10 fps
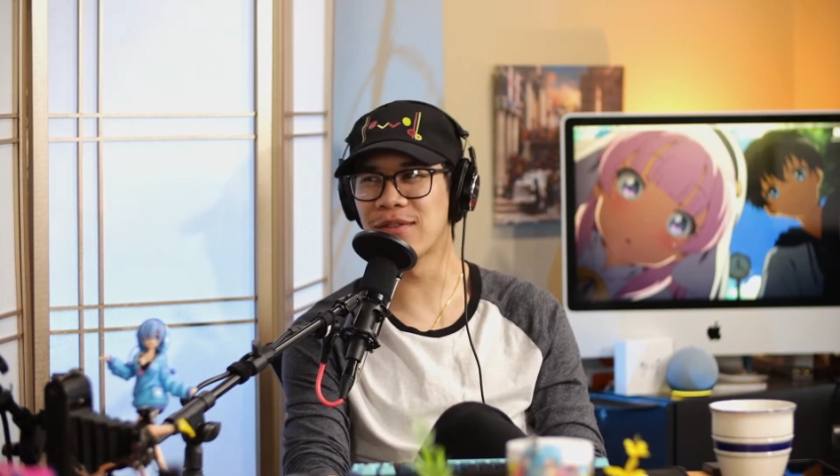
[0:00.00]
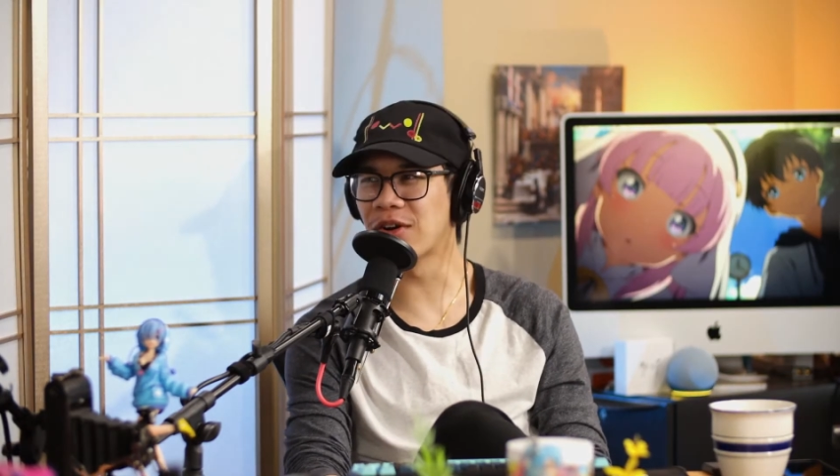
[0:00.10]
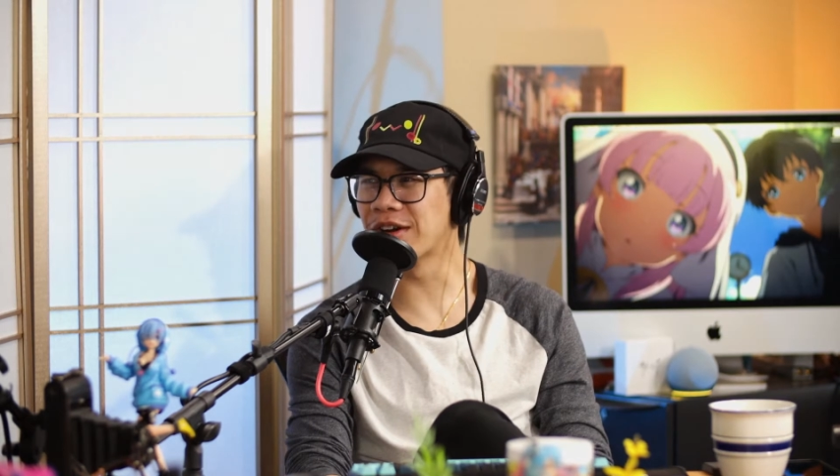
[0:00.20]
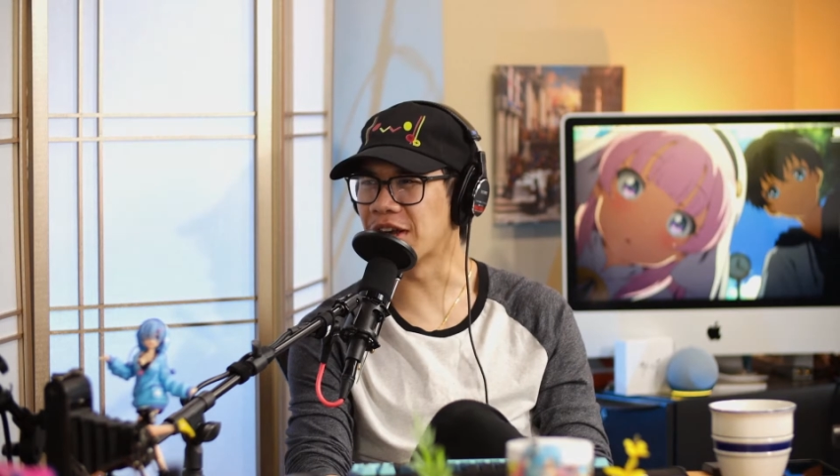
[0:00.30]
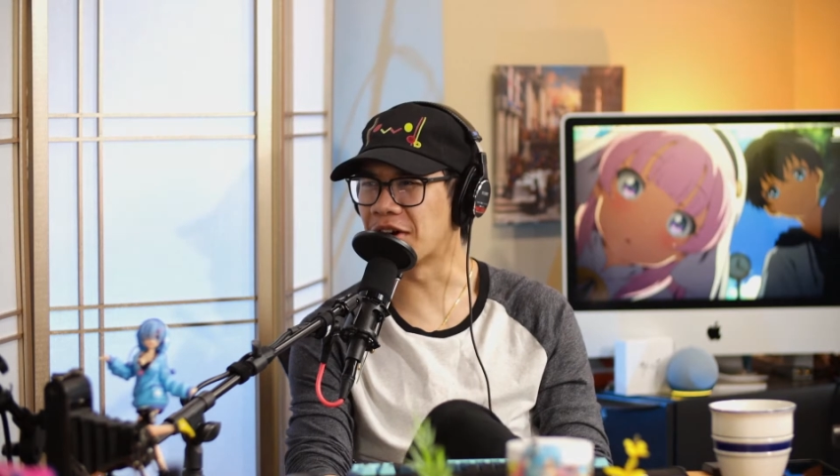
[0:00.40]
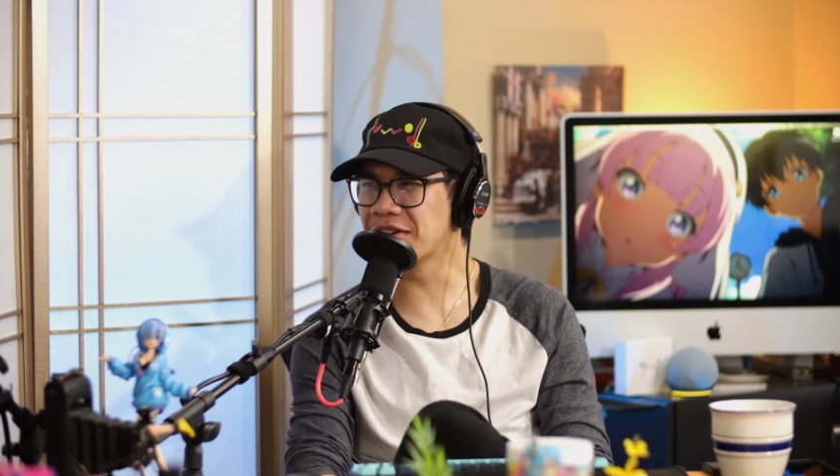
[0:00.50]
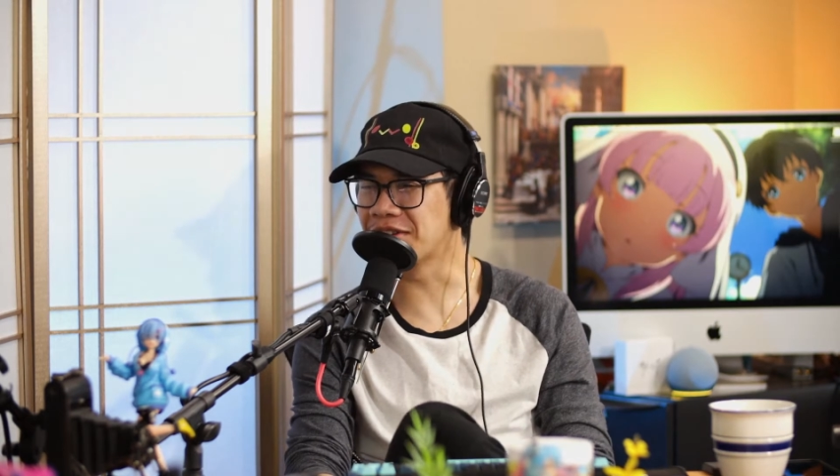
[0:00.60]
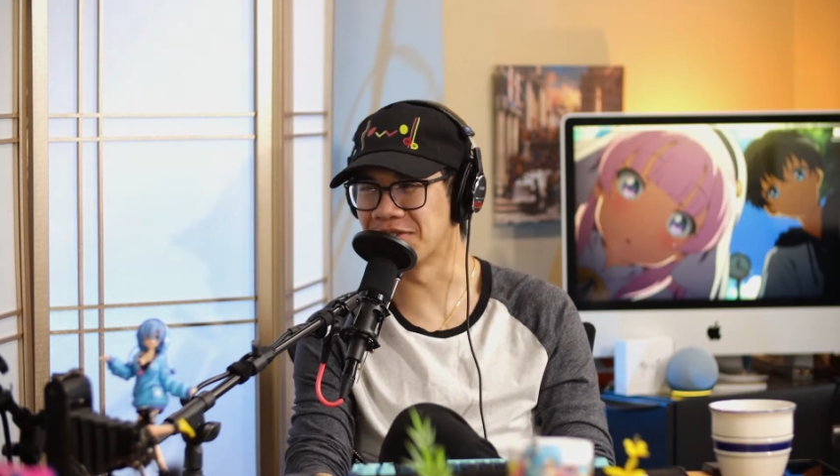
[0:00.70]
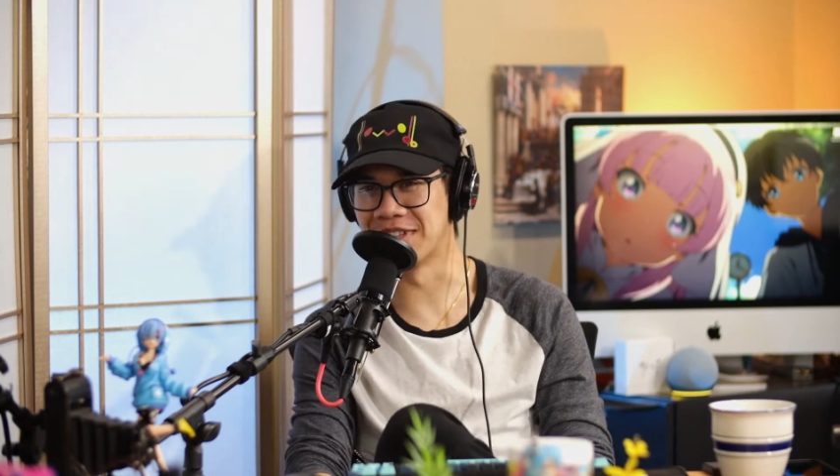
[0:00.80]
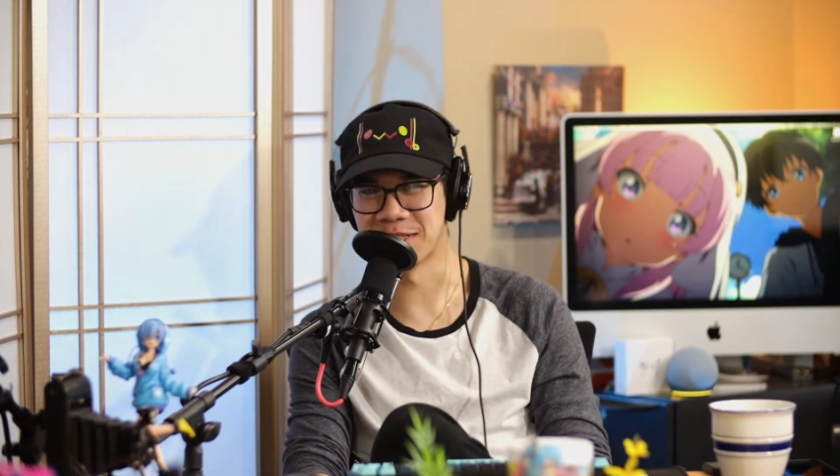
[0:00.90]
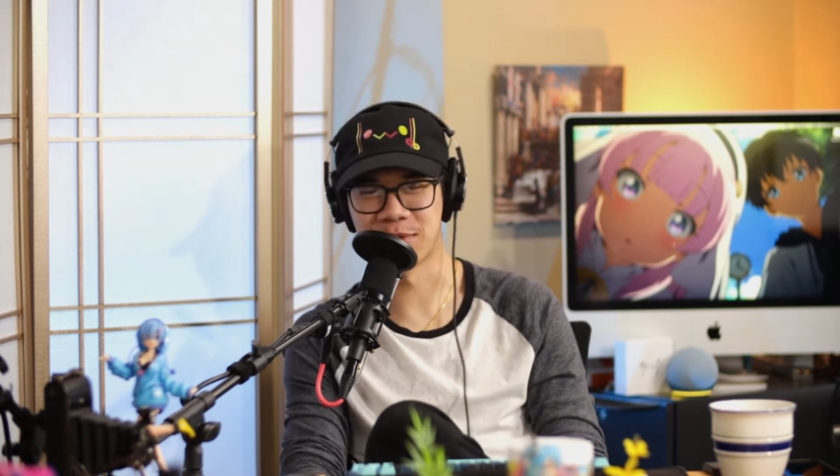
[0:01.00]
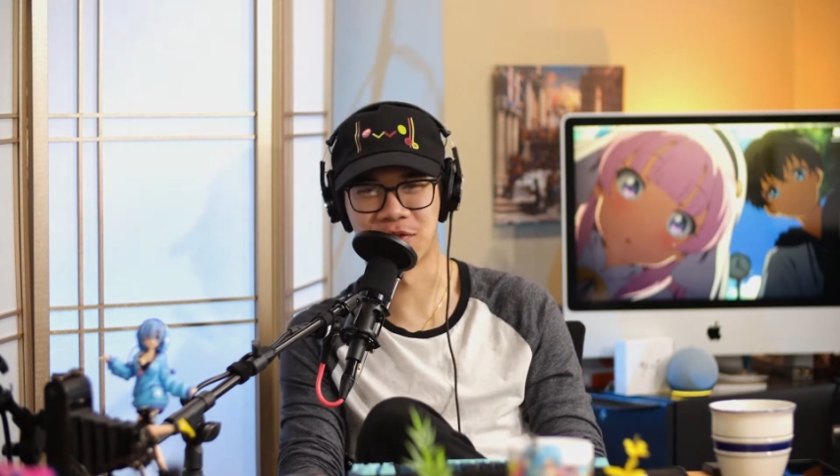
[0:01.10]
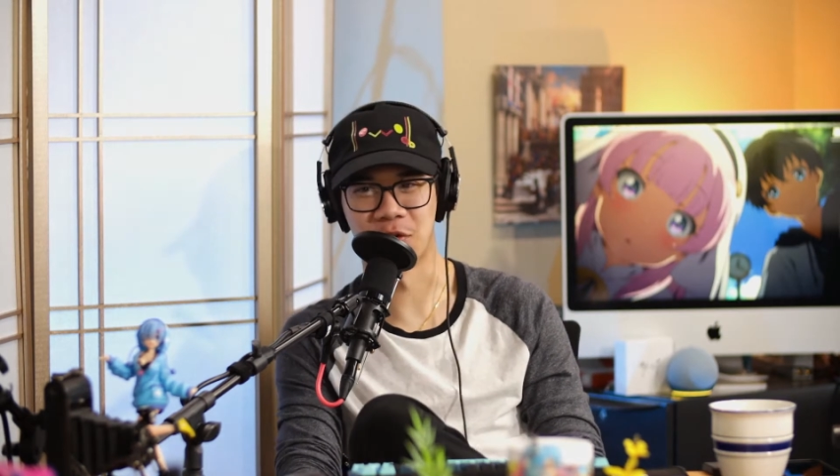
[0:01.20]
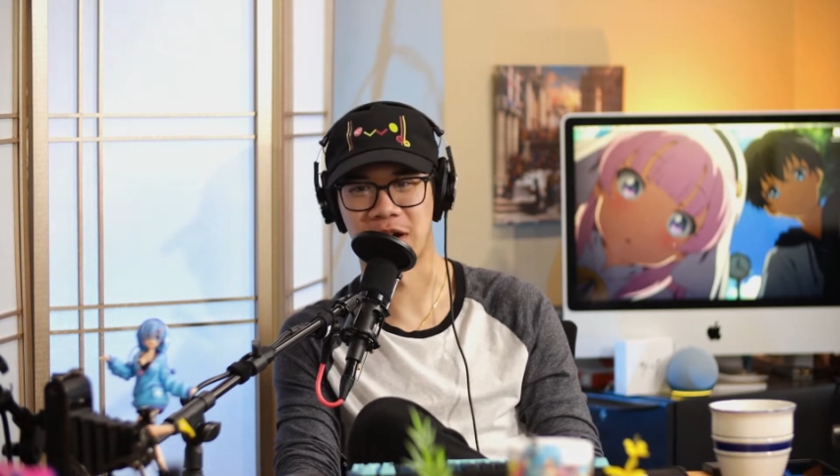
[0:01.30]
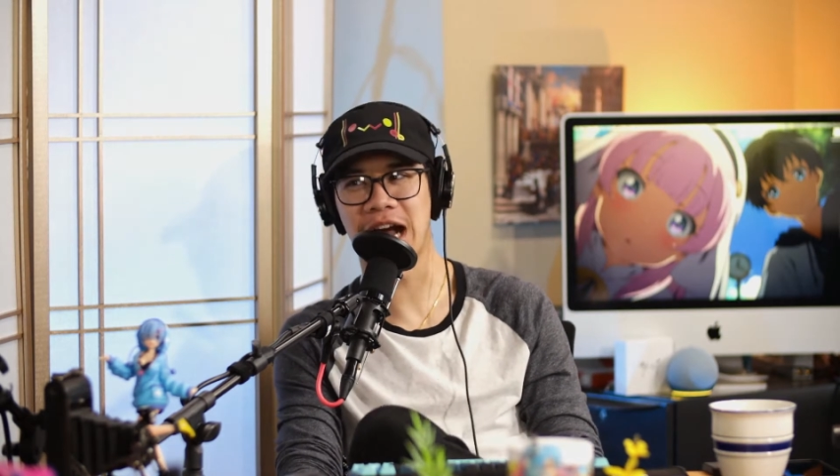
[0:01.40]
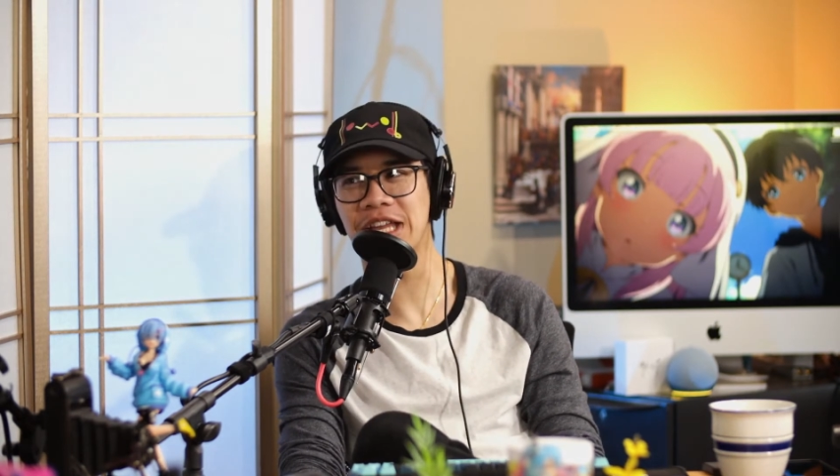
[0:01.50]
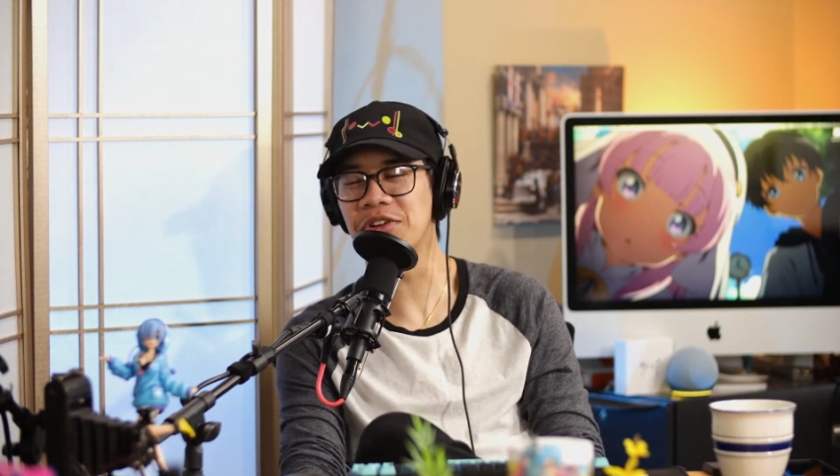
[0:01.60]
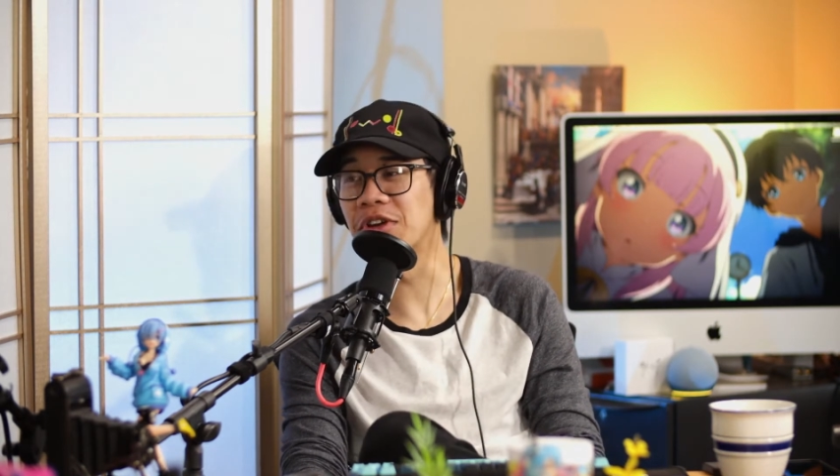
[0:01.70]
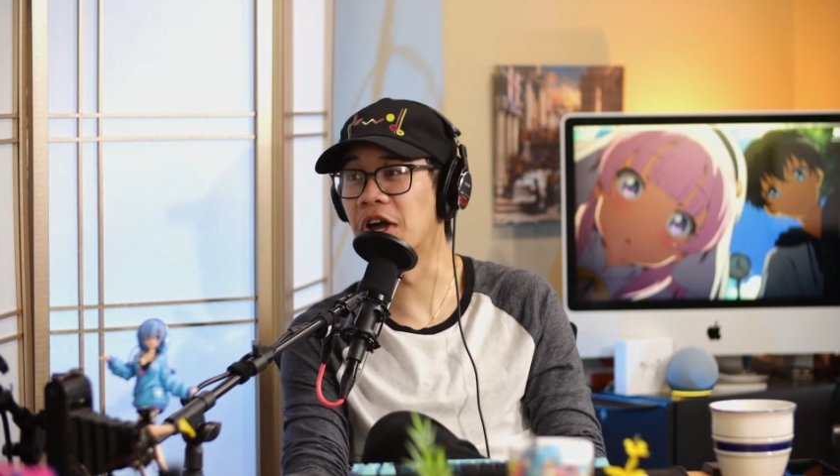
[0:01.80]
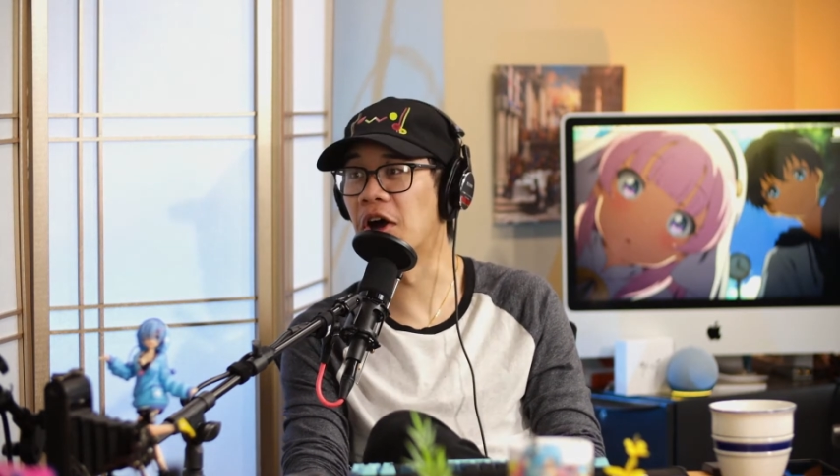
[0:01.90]
already argued this before. I
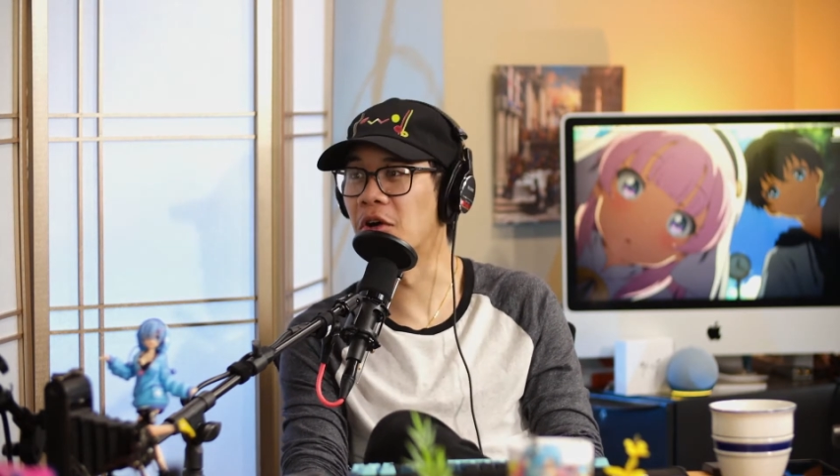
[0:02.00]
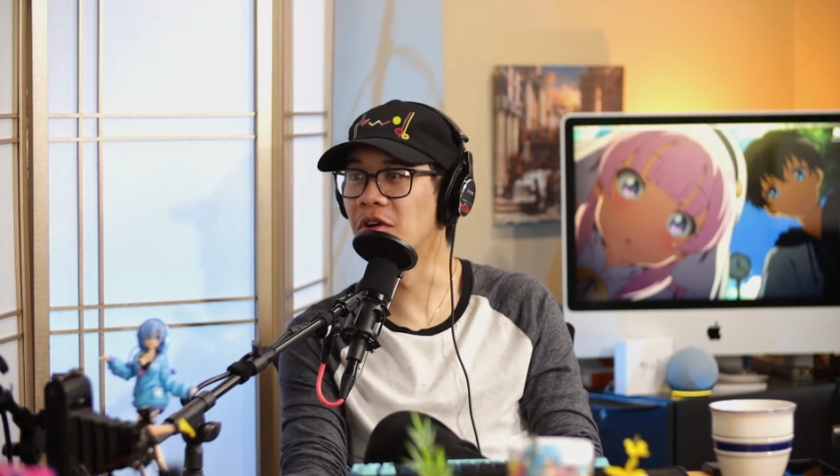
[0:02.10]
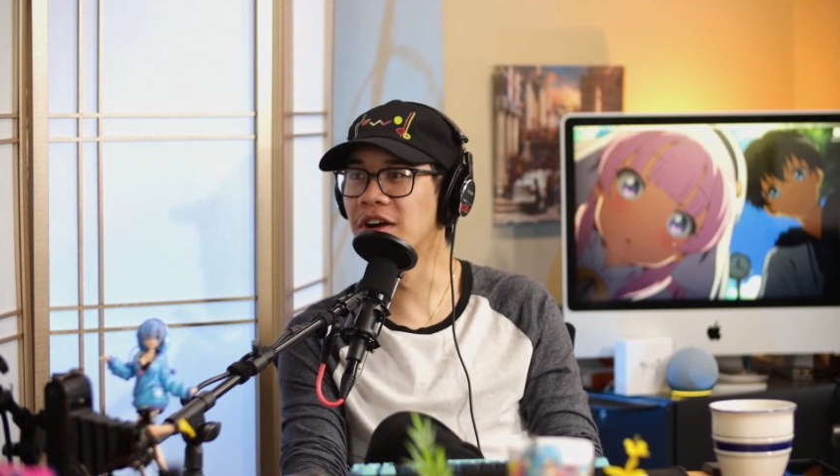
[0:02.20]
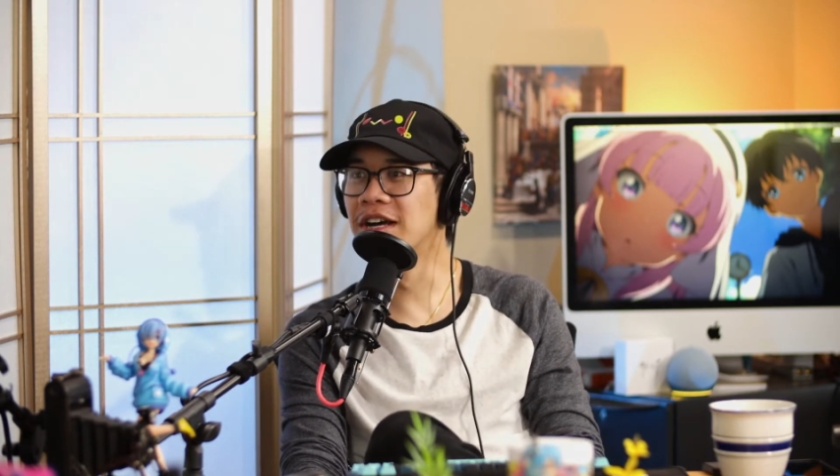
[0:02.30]
don't know.